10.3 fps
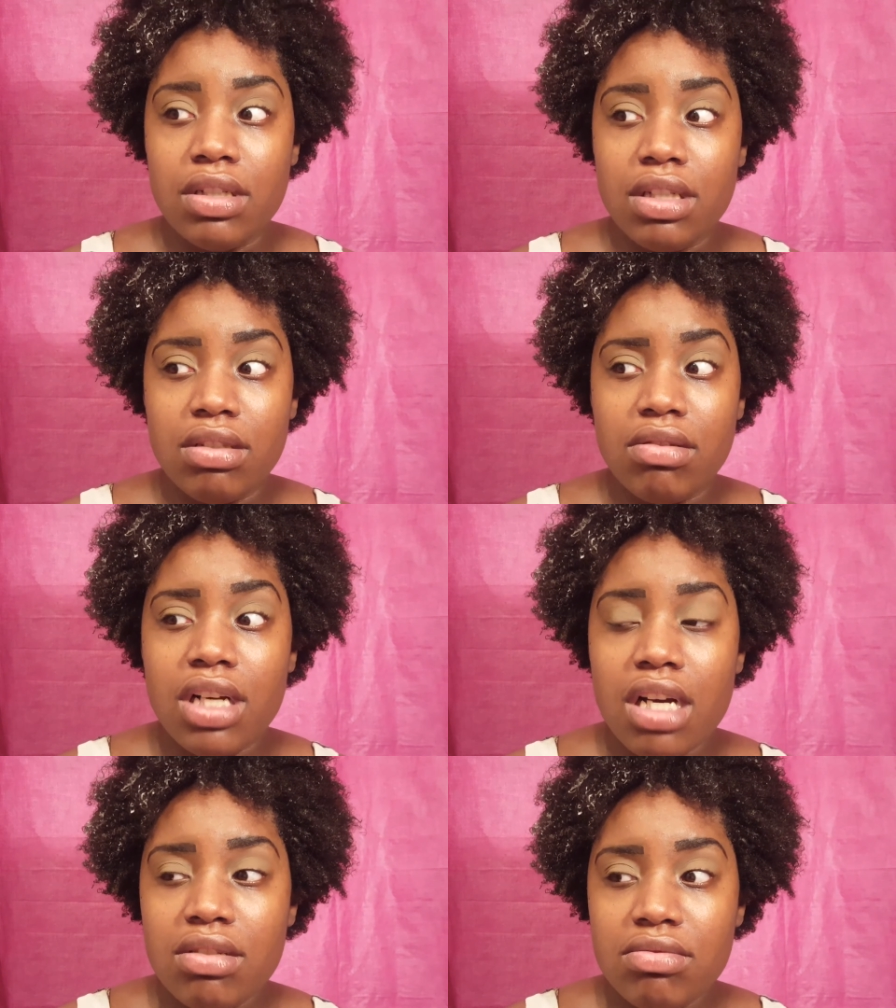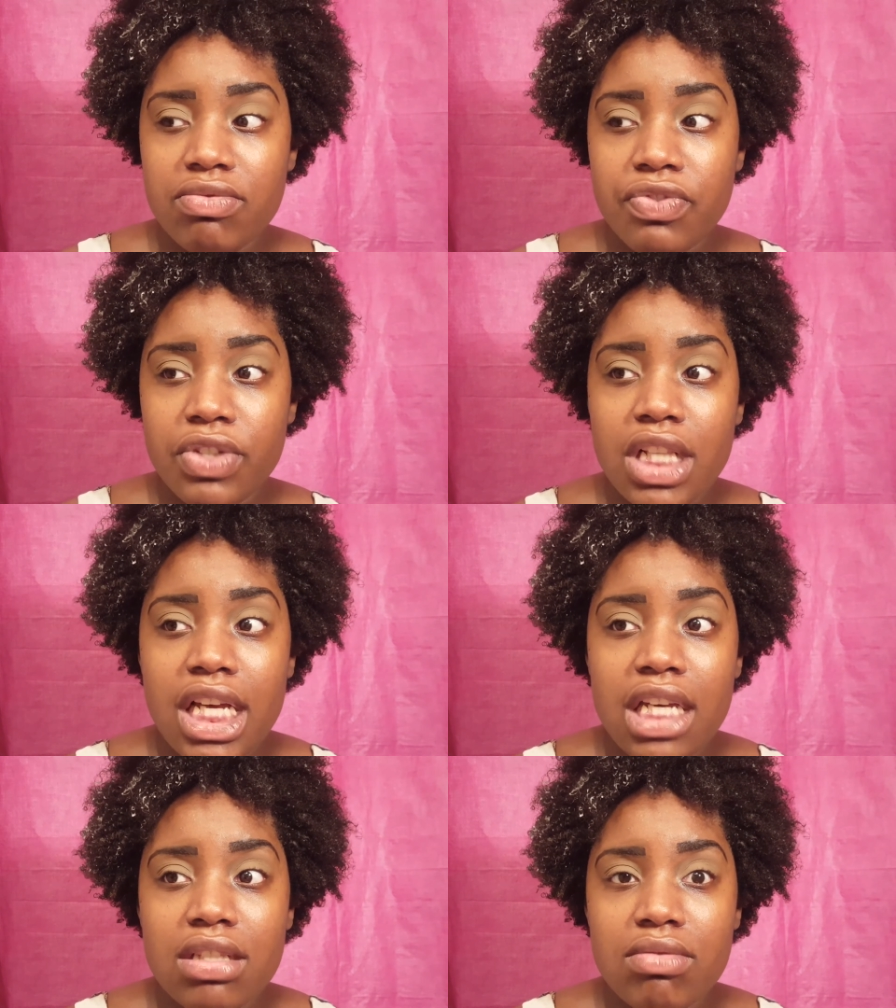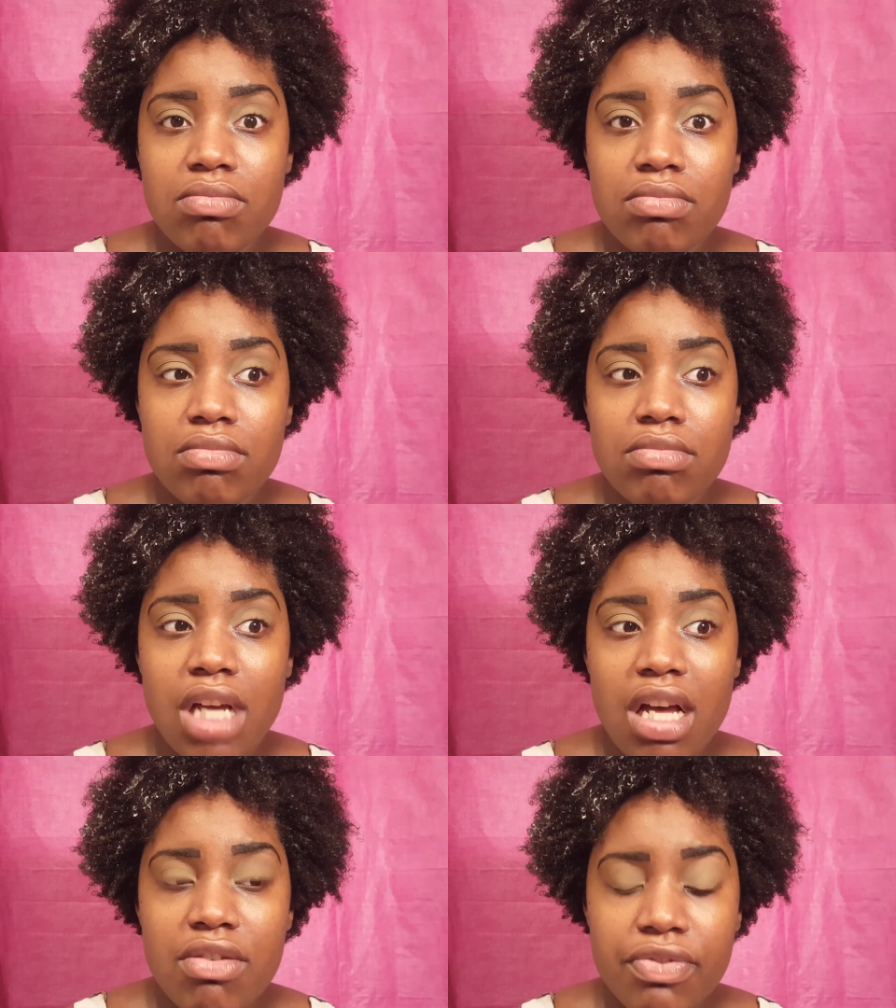Lord, I don't feel like
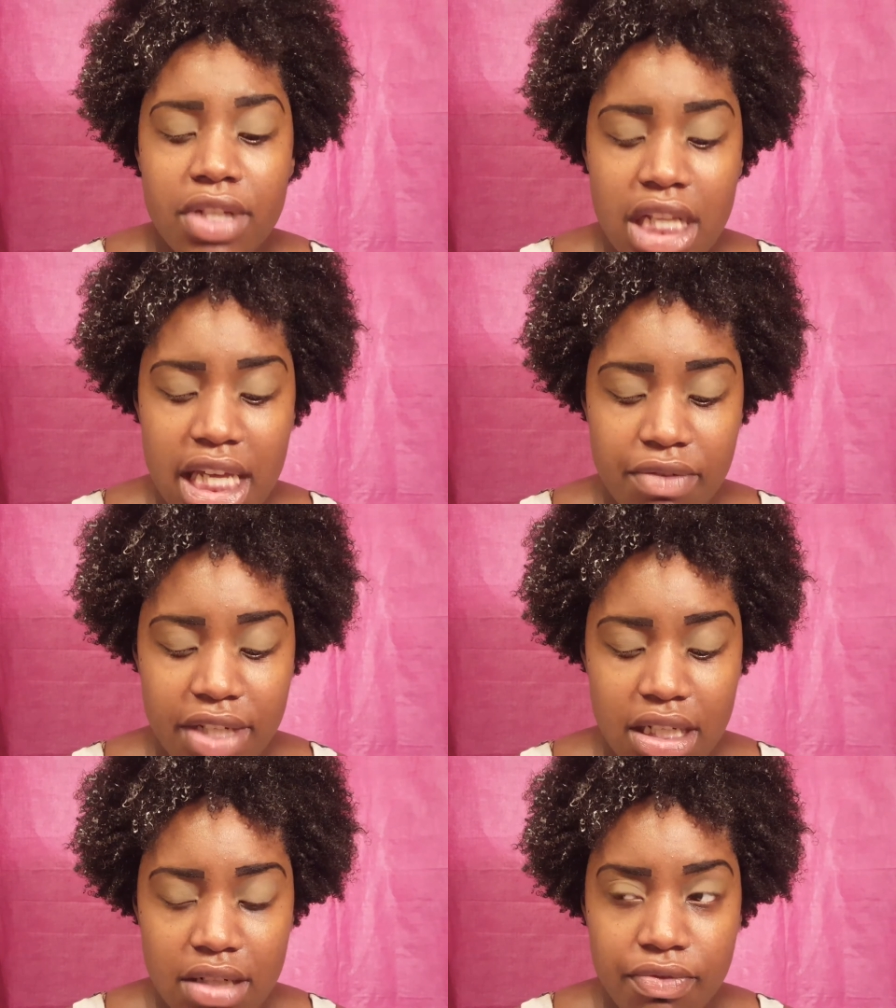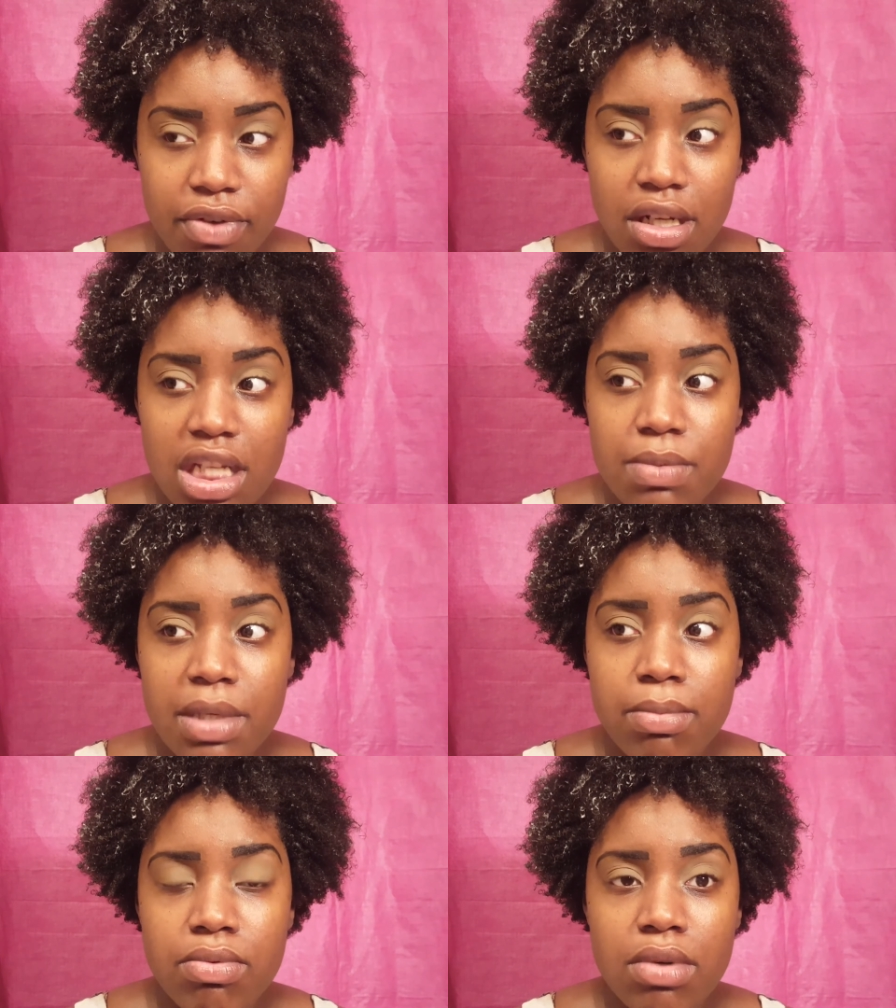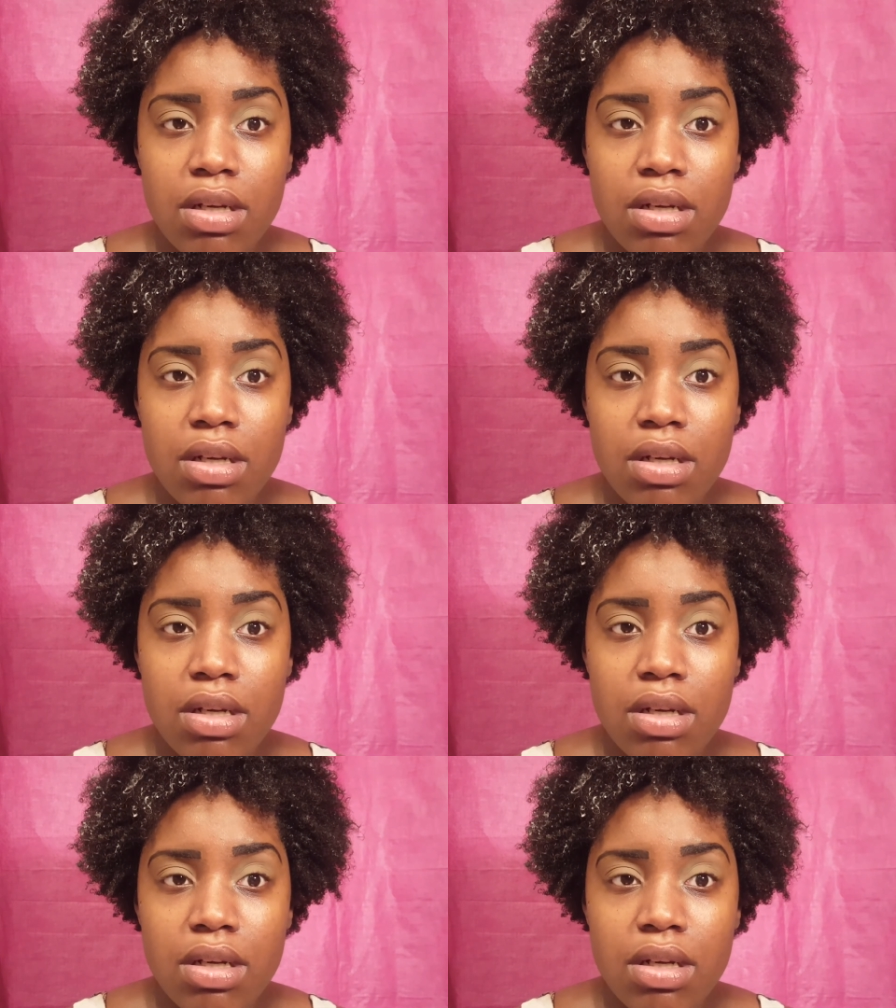I don't feel like reading in front of these people.